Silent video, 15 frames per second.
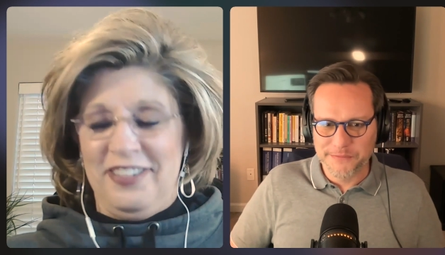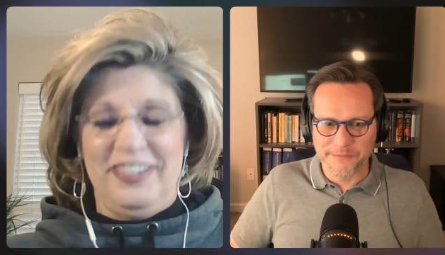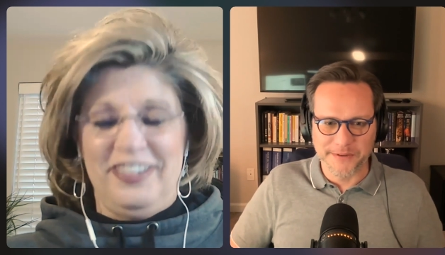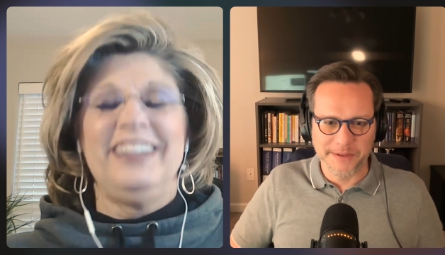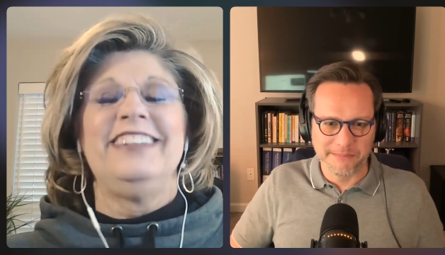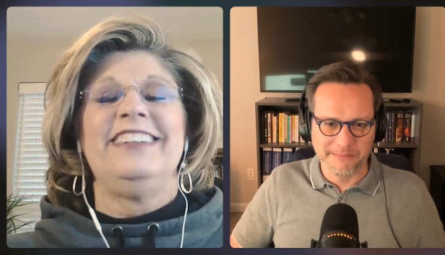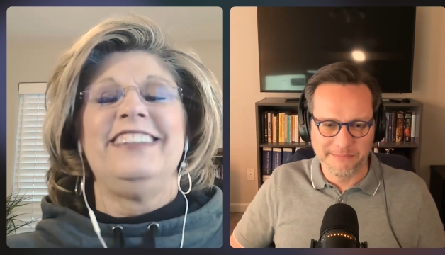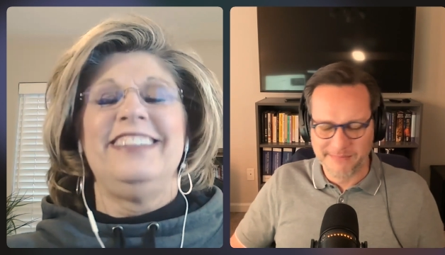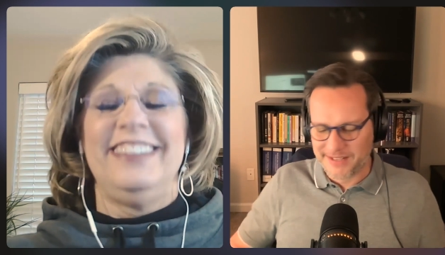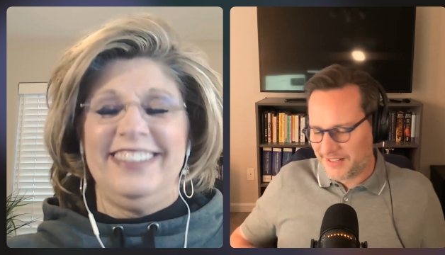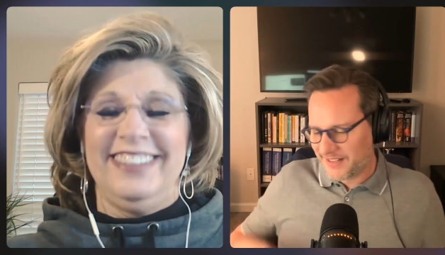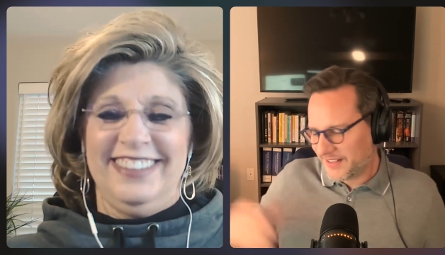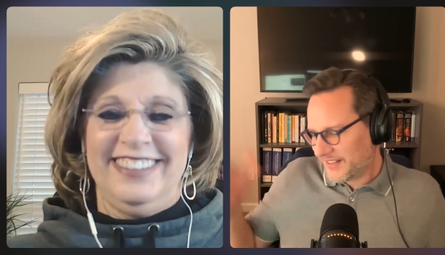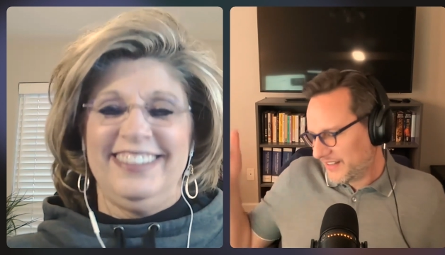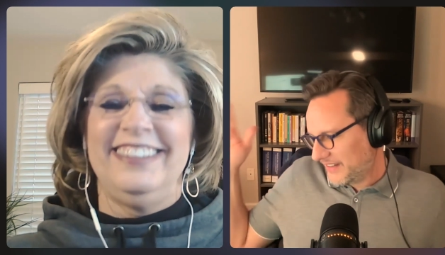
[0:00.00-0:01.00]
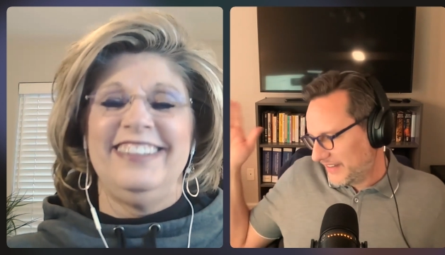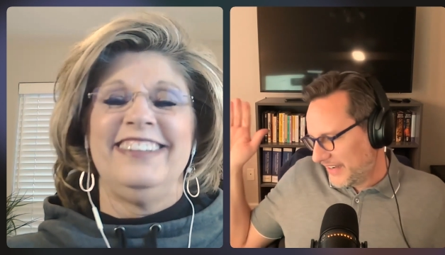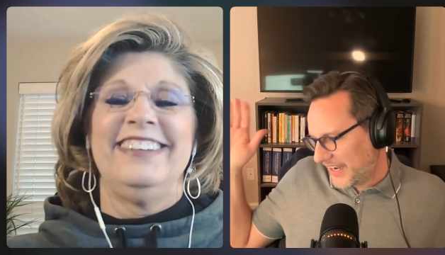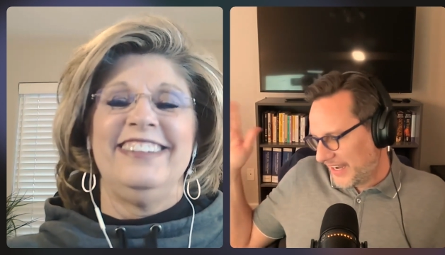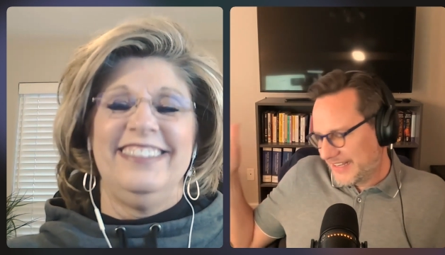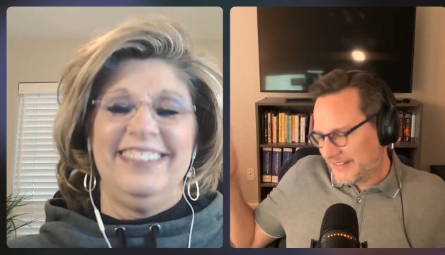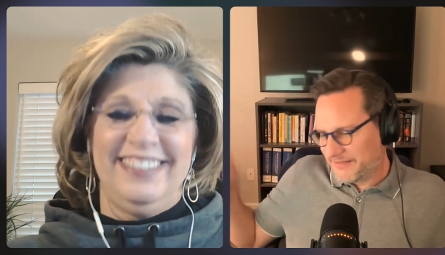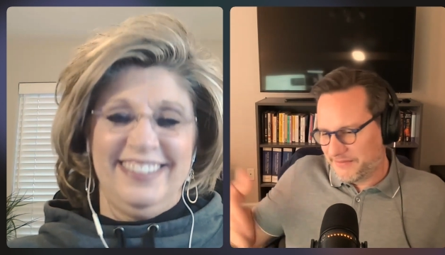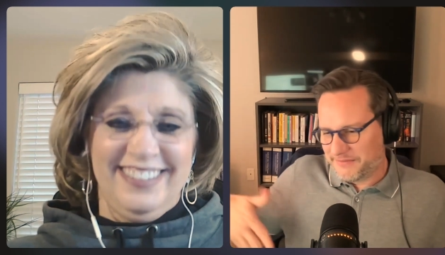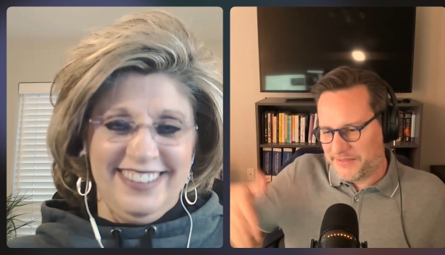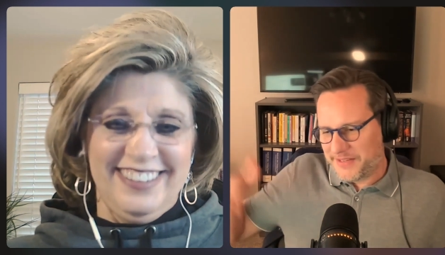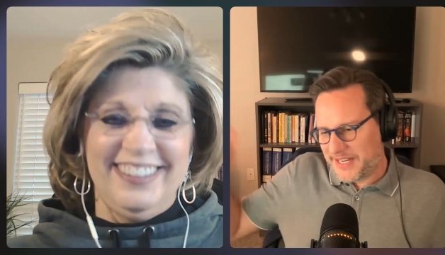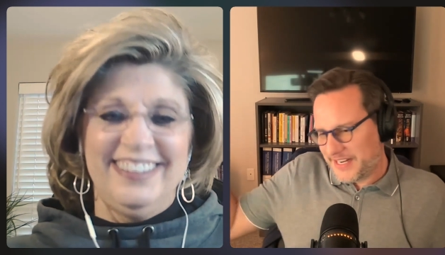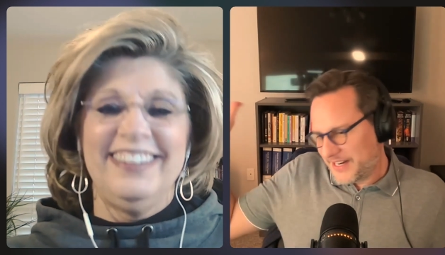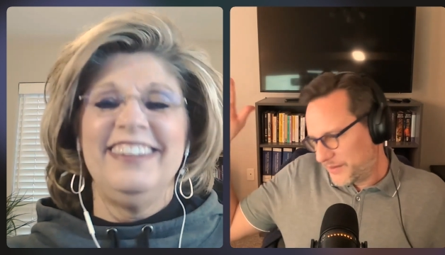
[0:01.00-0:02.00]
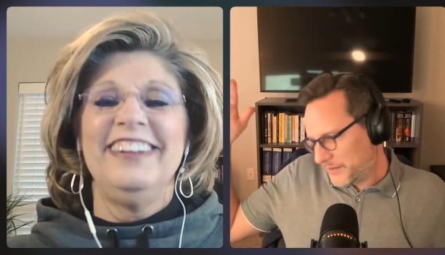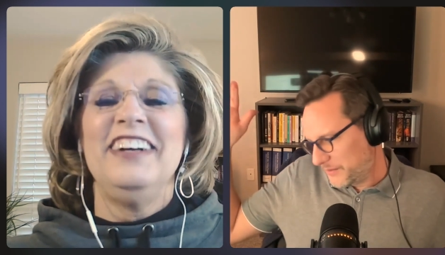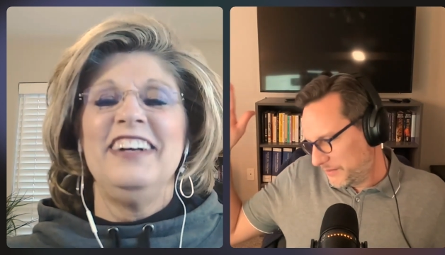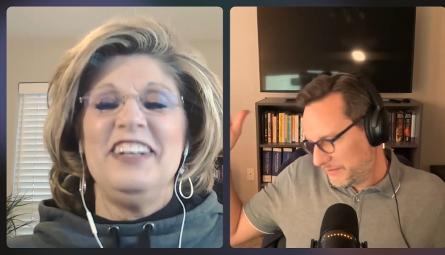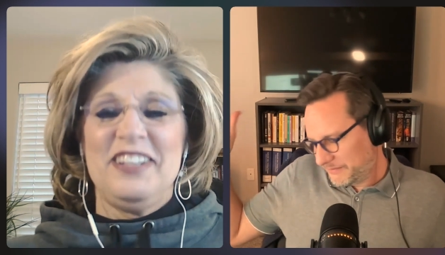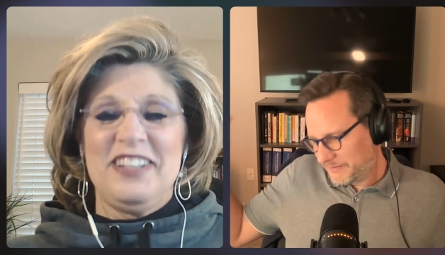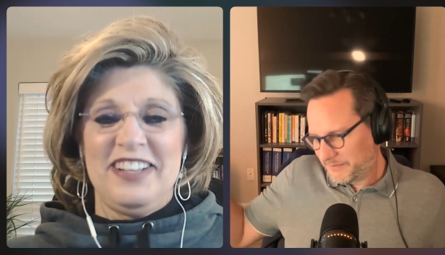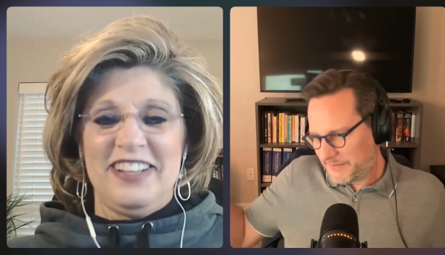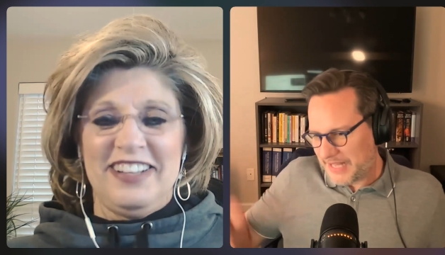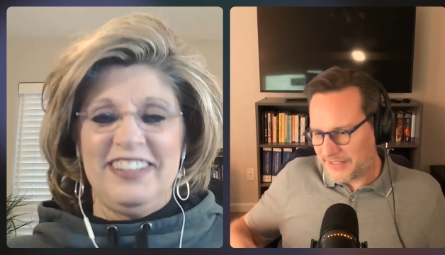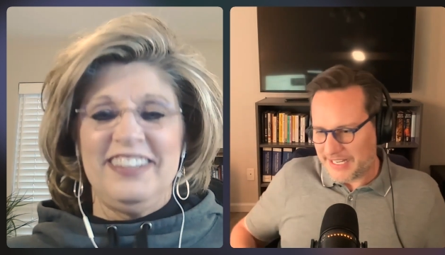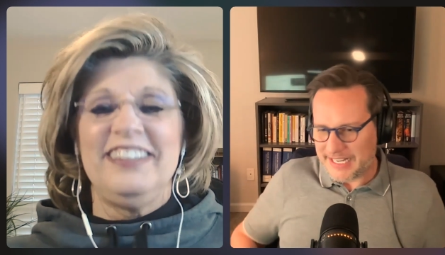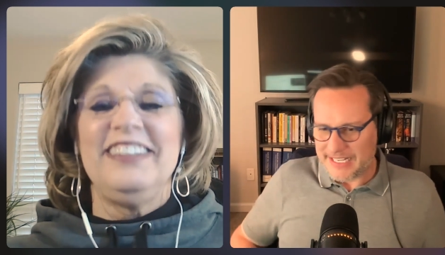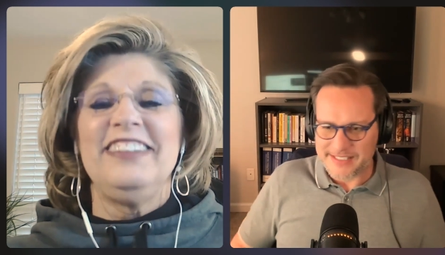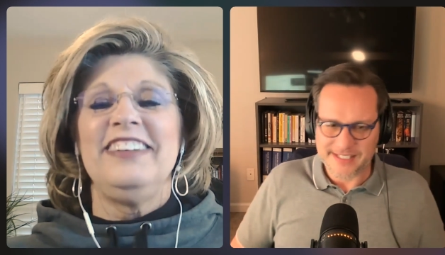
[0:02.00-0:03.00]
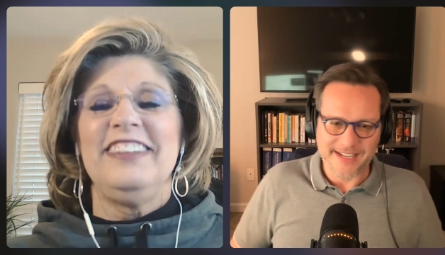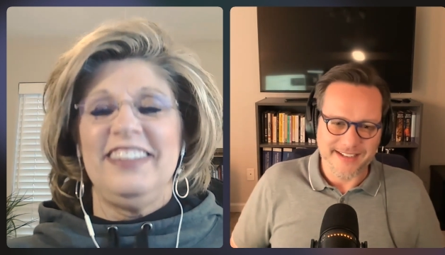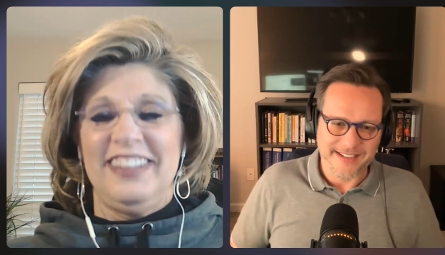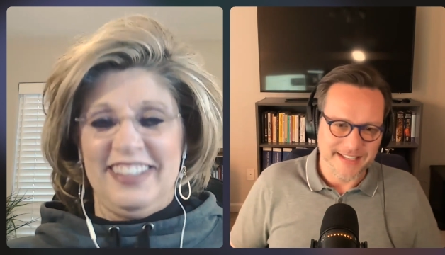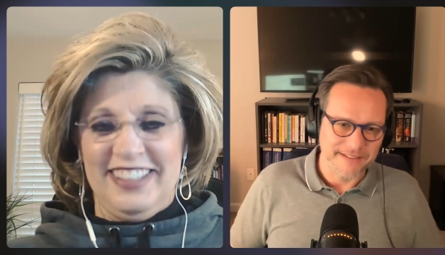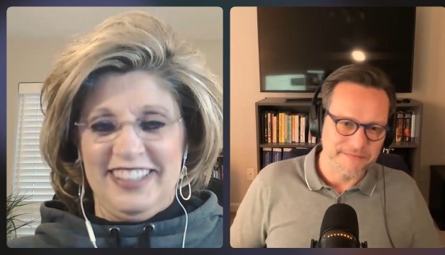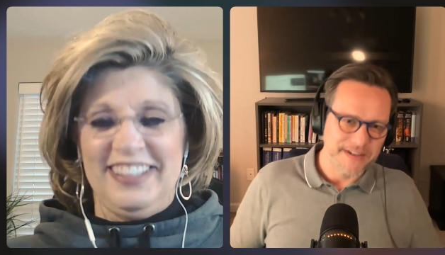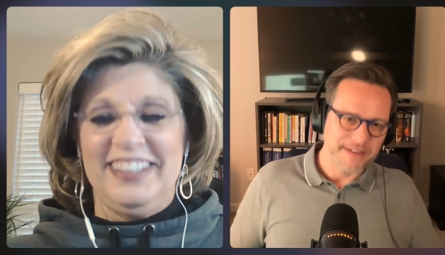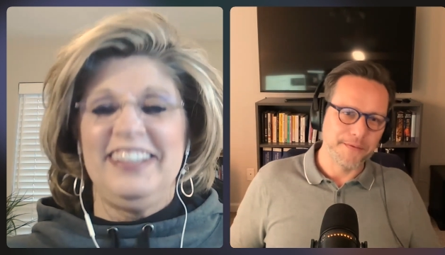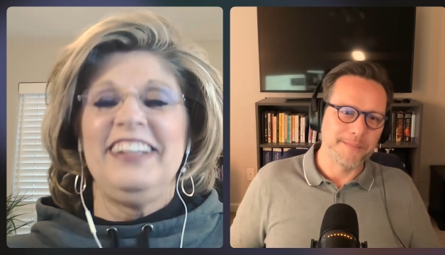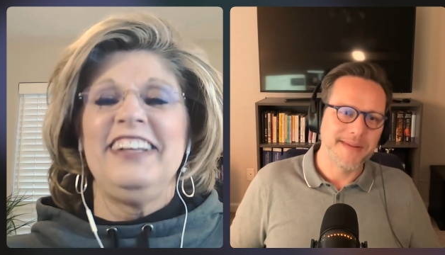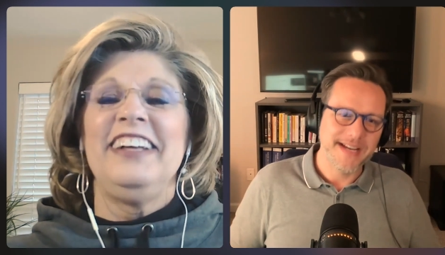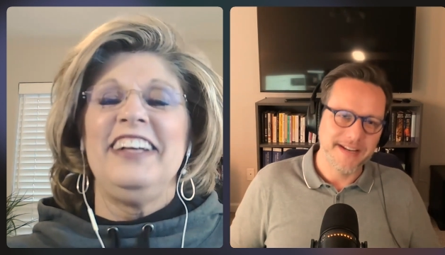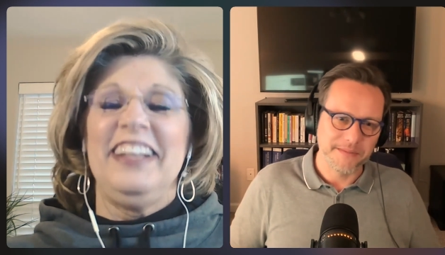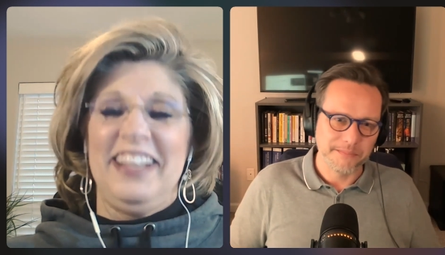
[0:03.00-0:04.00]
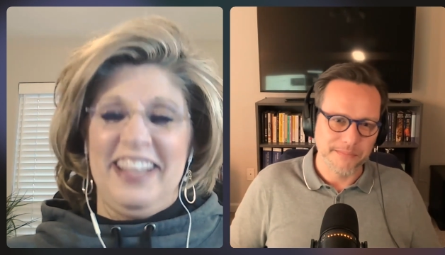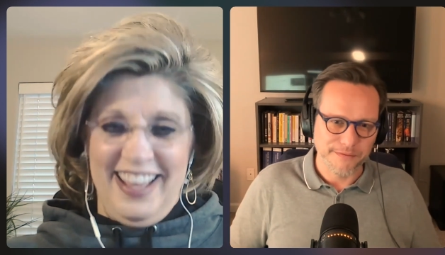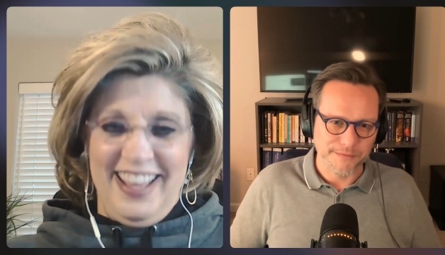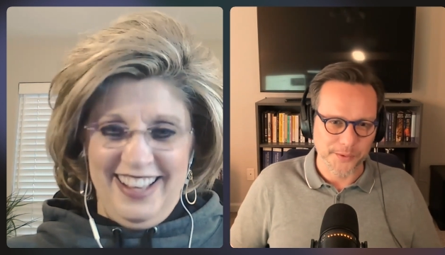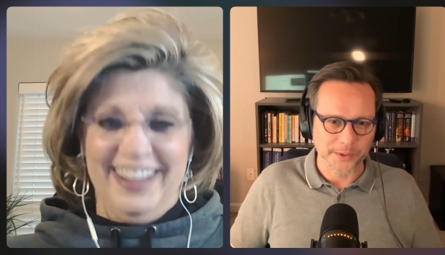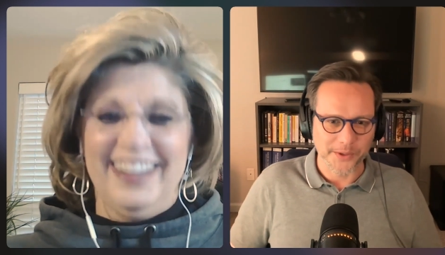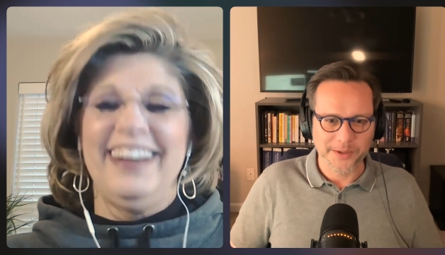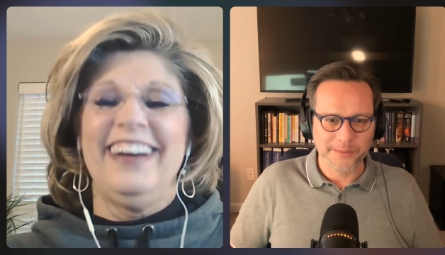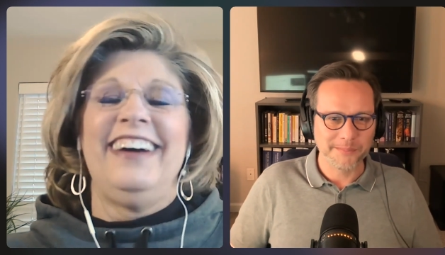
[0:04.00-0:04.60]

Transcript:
Speaker 1: from, eh, you know, Alaska and they've never met them before,